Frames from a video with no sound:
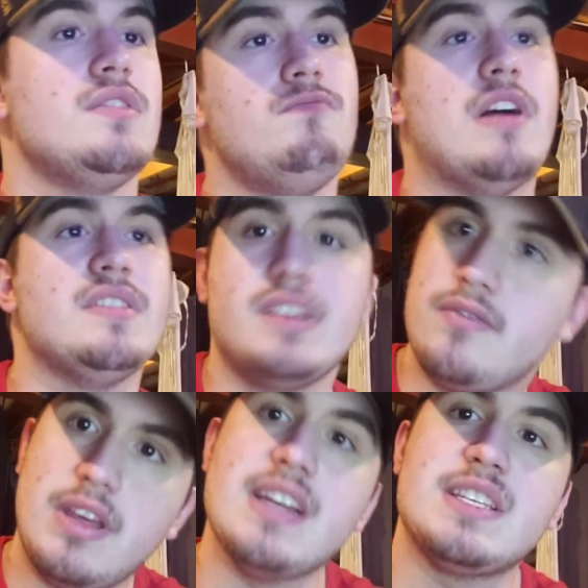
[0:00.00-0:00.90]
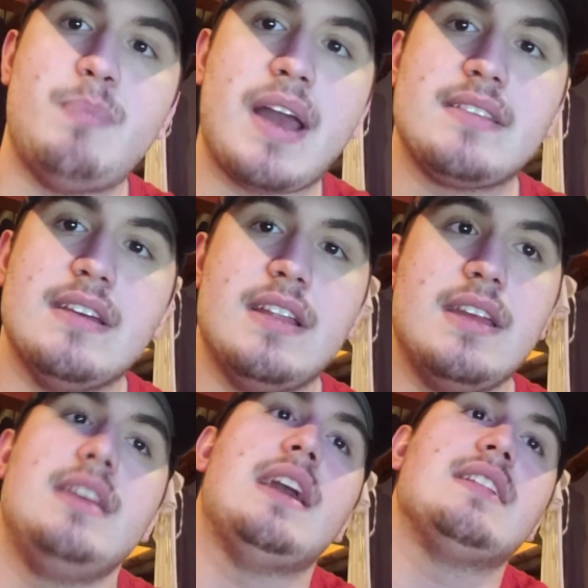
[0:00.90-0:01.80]
relatively expected,
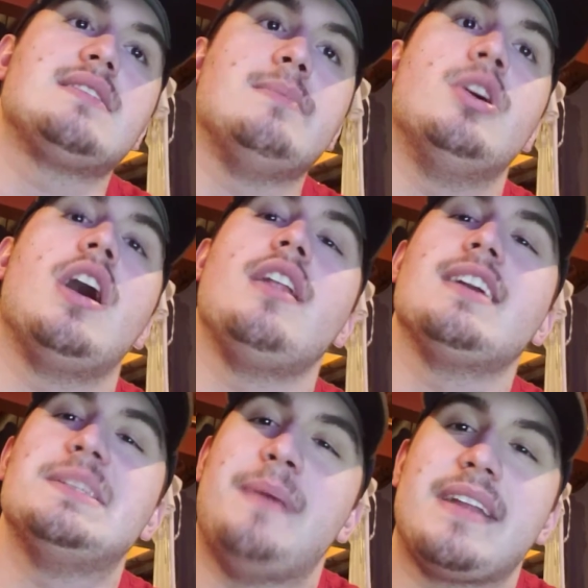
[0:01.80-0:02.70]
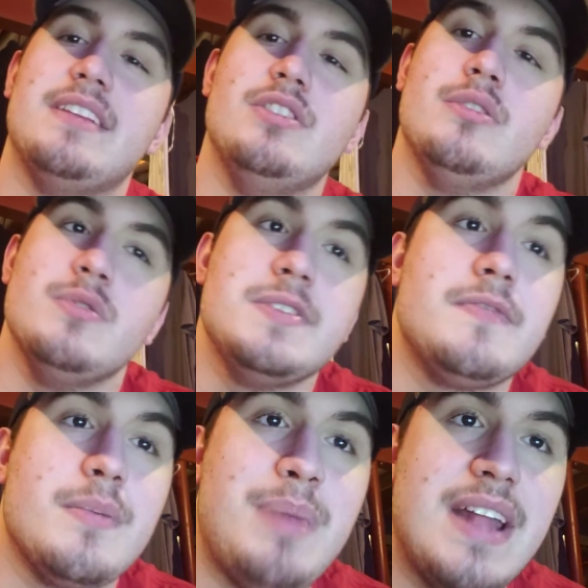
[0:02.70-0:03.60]
yet somewhat unexpected news
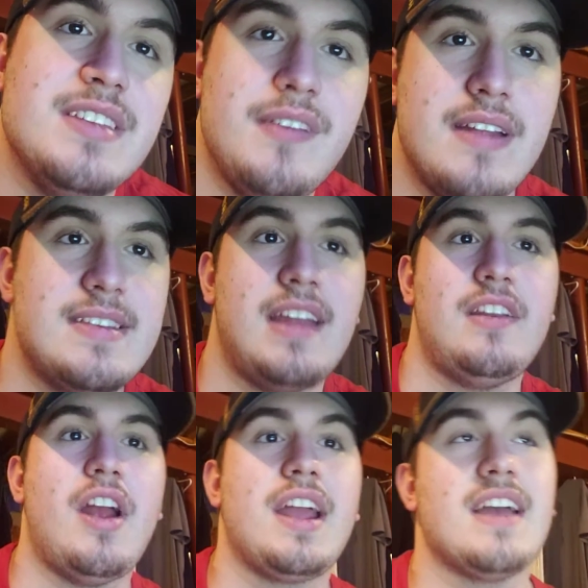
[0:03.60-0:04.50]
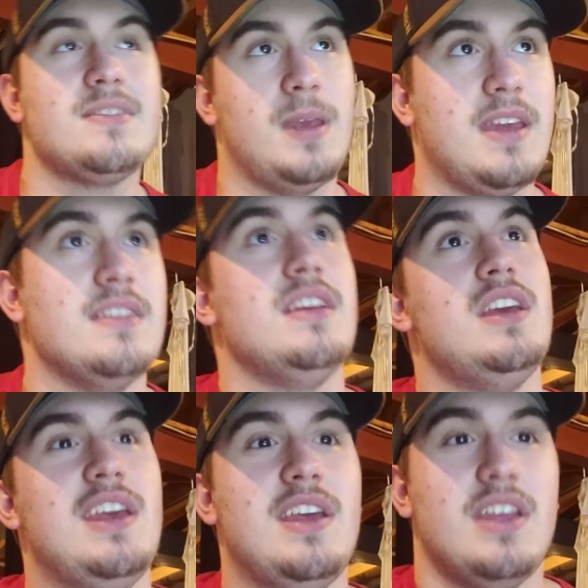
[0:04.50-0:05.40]
for Pens fans out there. I guess we can,
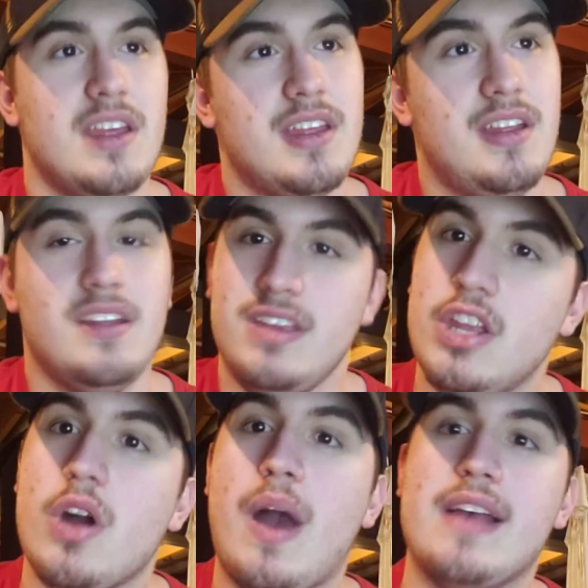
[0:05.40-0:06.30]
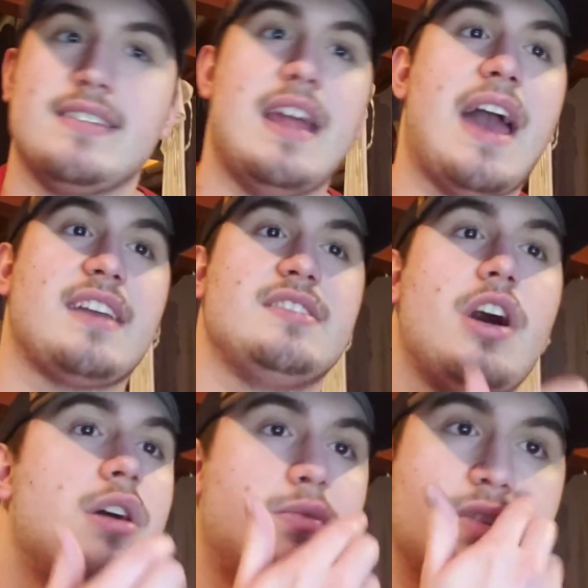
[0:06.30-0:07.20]
as in
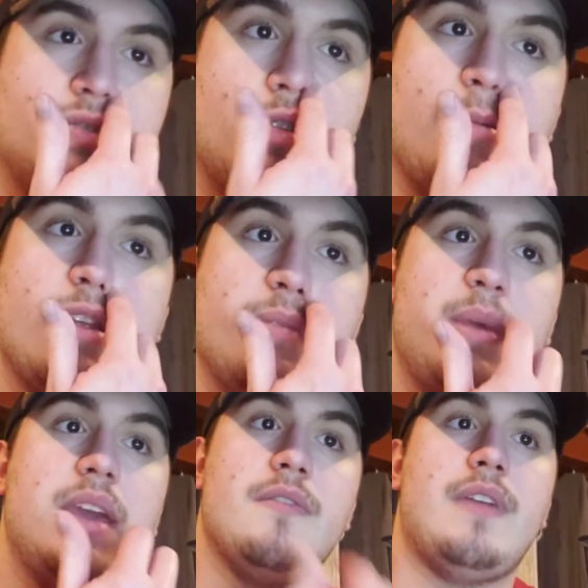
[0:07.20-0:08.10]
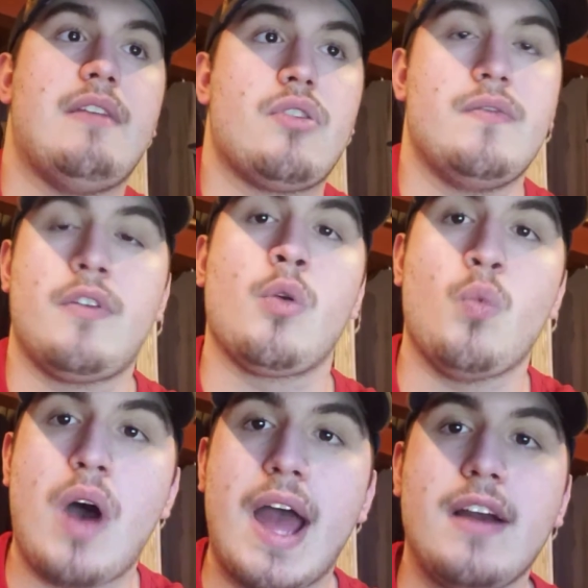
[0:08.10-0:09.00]
Hextall was rumored to be a favorite for a
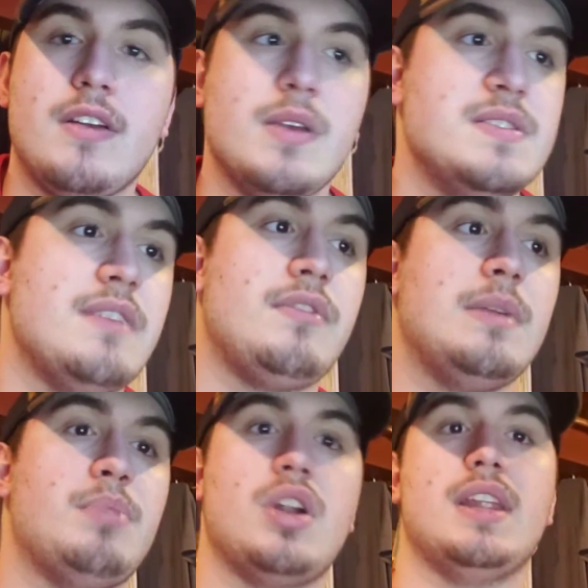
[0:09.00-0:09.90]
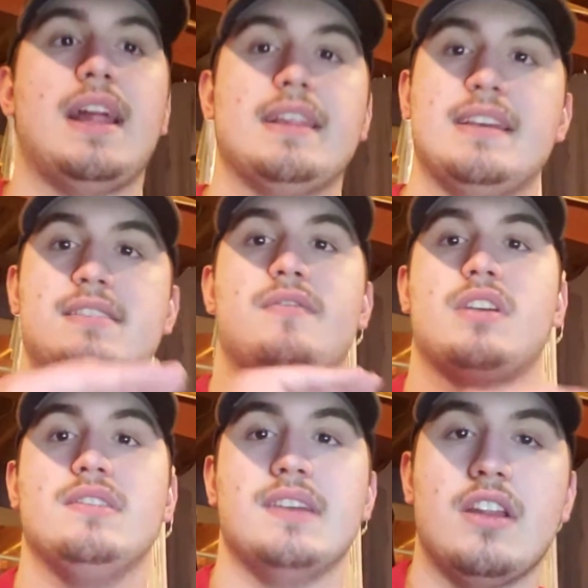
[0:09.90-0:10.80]
while. He was definitely part of that list of
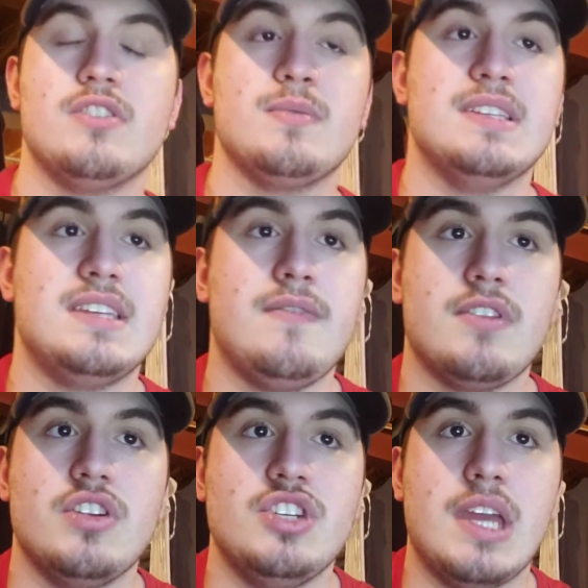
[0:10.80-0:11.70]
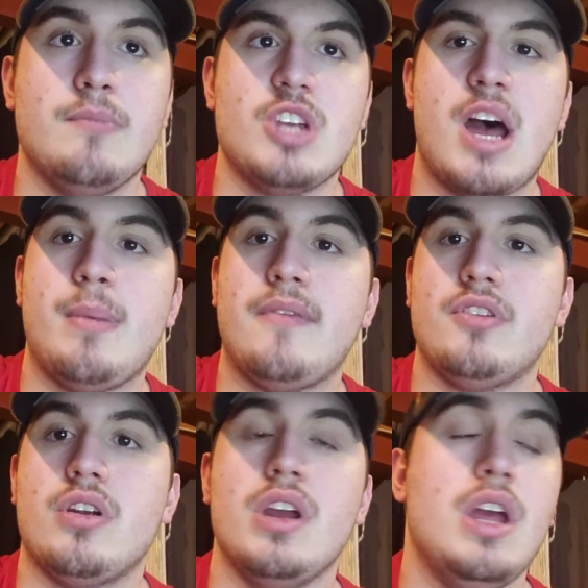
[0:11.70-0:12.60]
contenders we'd see for the GM job
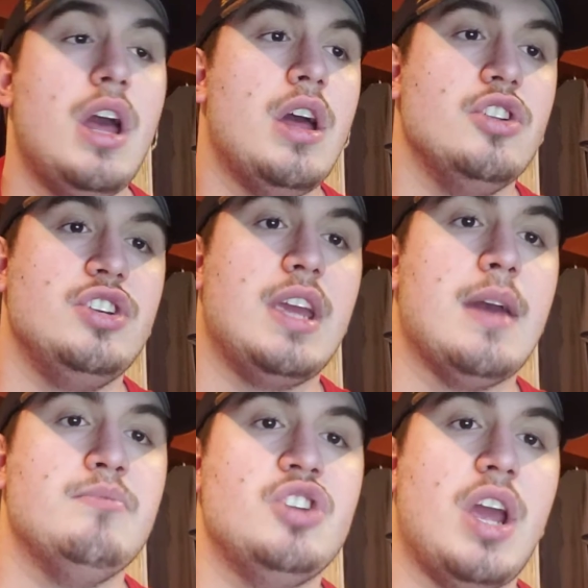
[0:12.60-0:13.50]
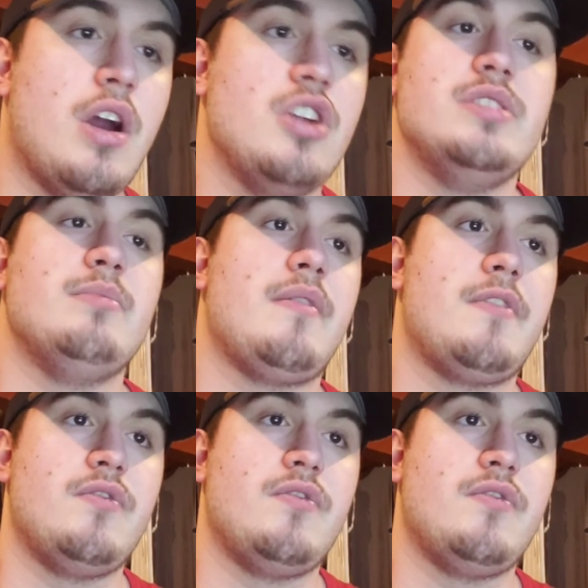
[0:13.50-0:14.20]
after GM JR, Jim